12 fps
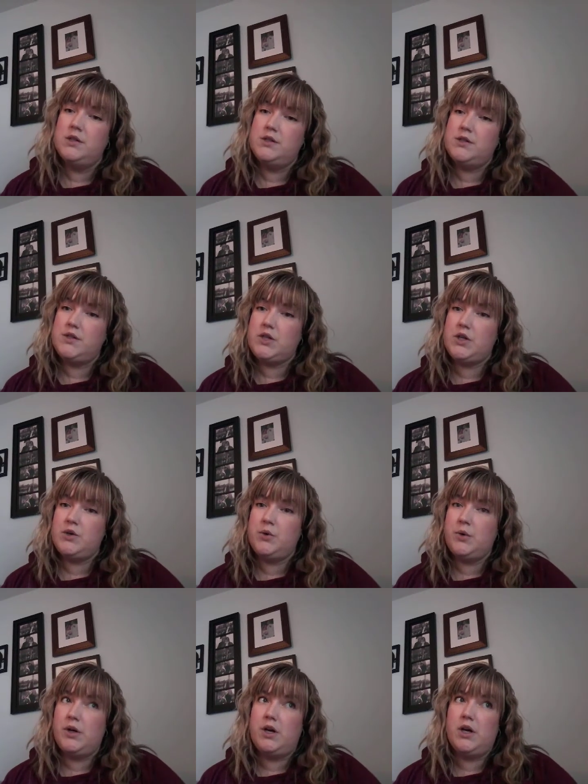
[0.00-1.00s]
So
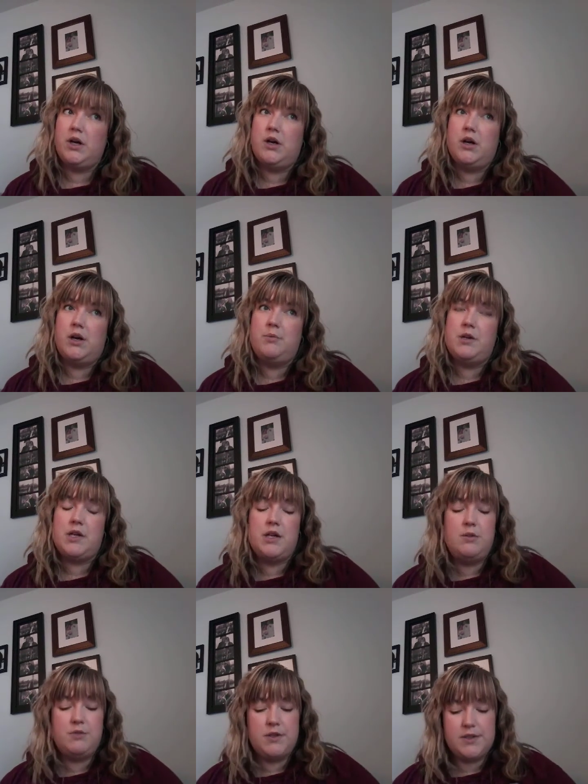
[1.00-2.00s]
I'm going to
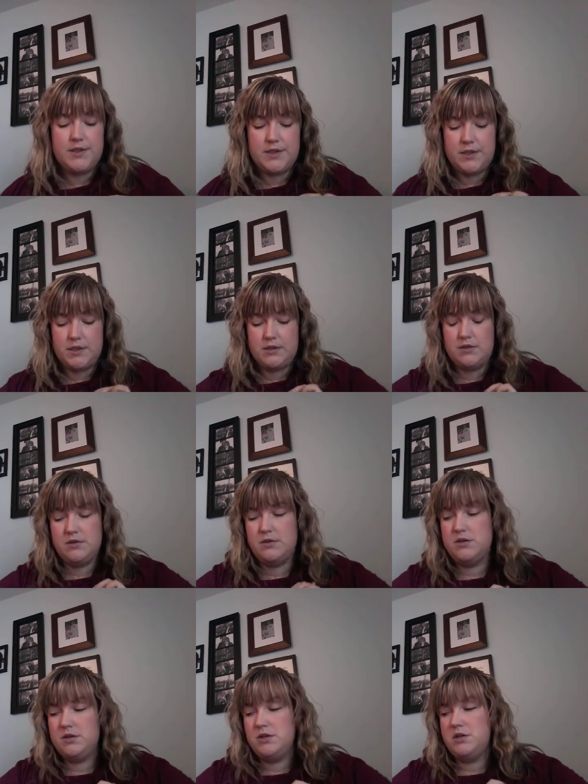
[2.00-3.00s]
keep this
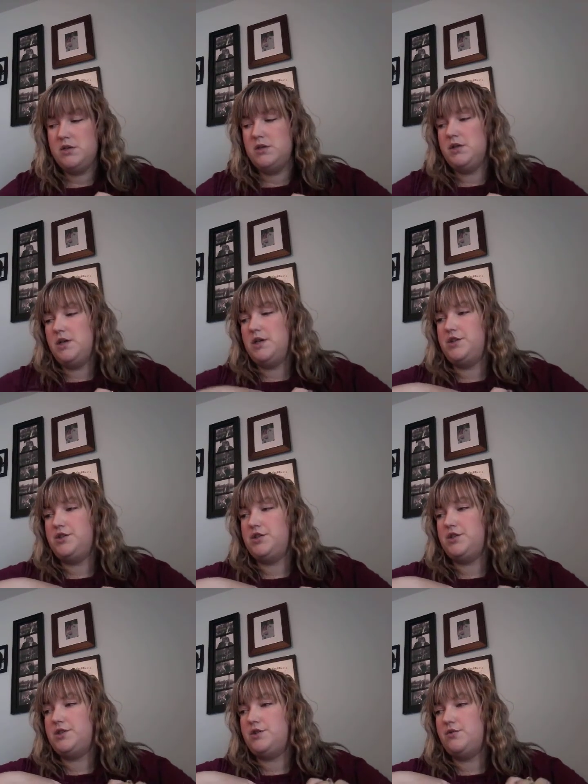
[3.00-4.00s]
it's
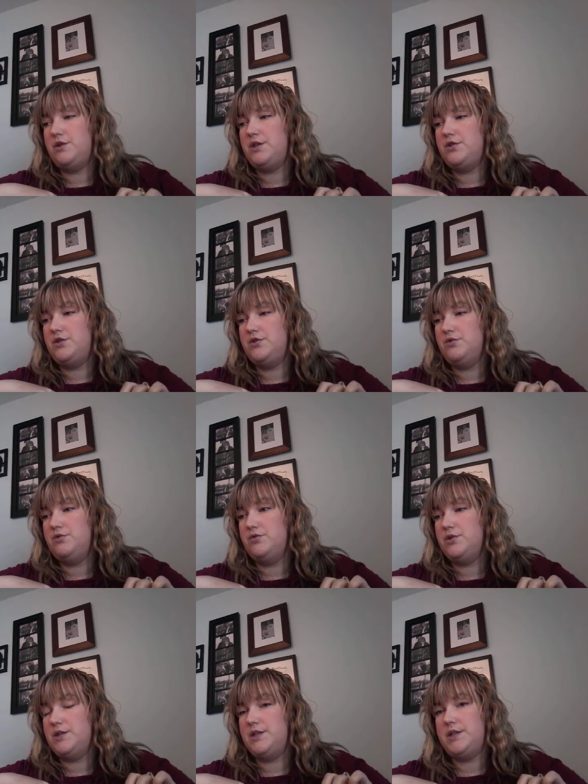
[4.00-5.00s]
just going
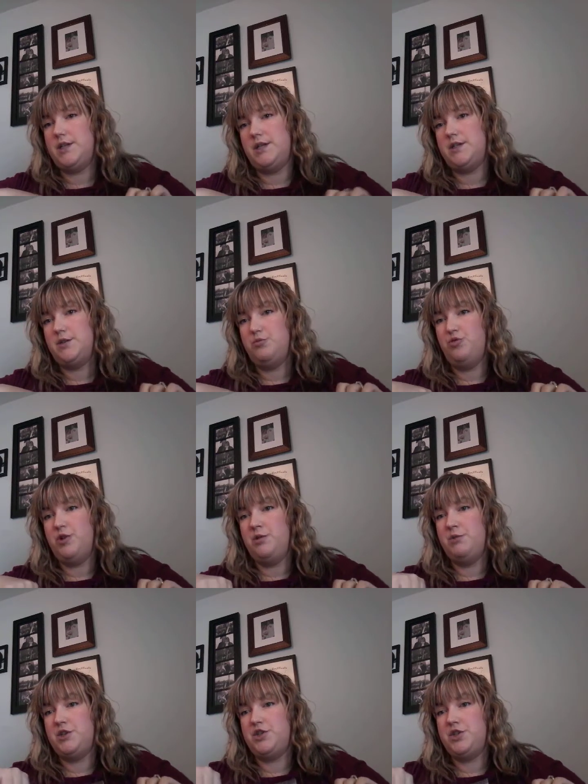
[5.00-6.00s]
to sit pretty
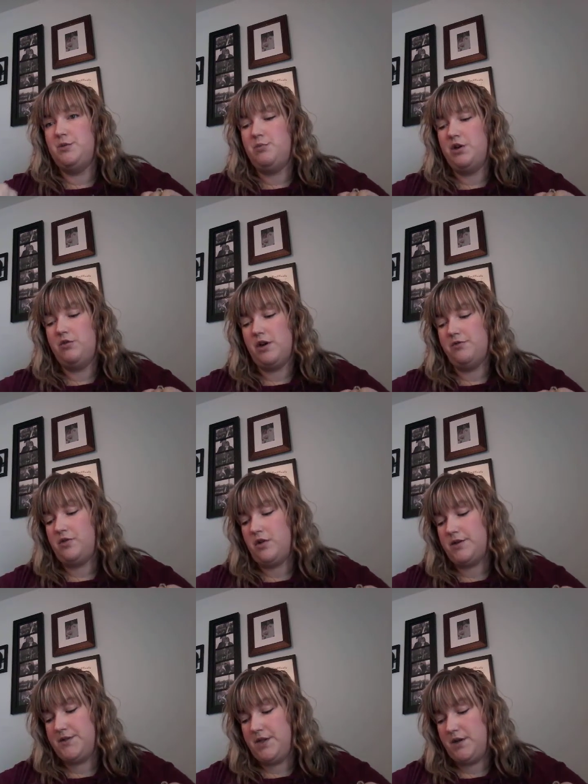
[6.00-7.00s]
much in my craft
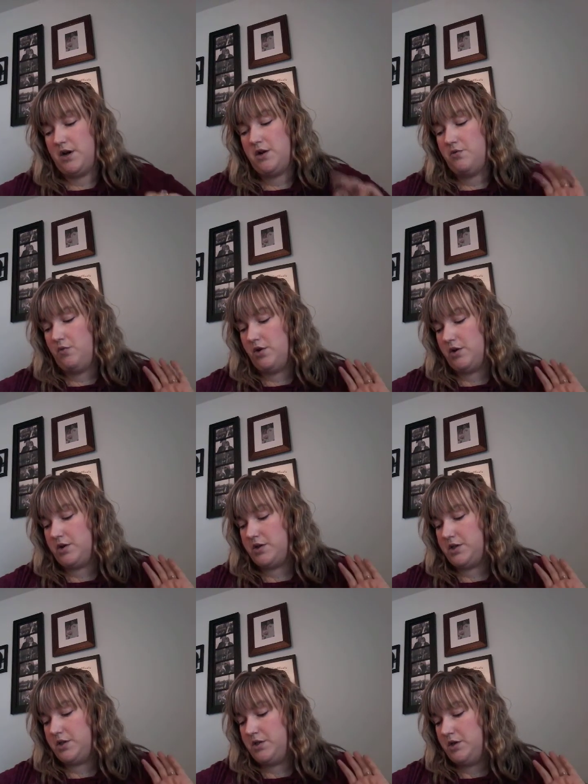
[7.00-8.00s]
closet
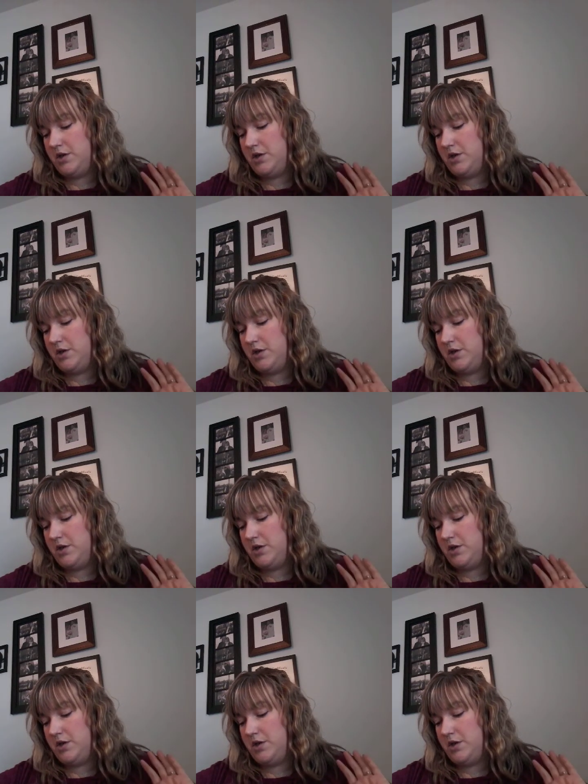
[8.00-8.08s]
unworked.